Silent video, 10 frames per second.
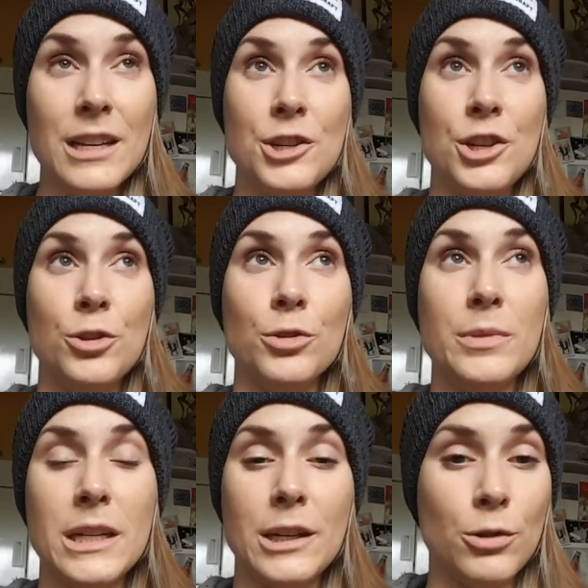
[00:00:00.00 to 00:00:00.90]
She told
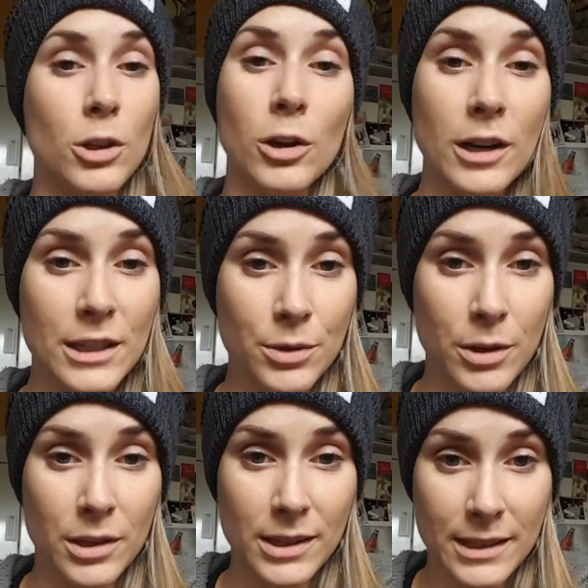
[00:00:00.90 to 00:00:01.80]
me I no longer had to
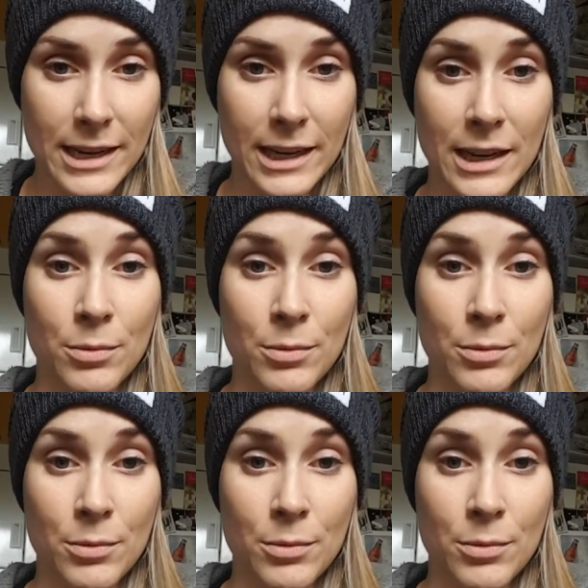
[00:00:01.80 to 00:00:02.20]
wear the sling.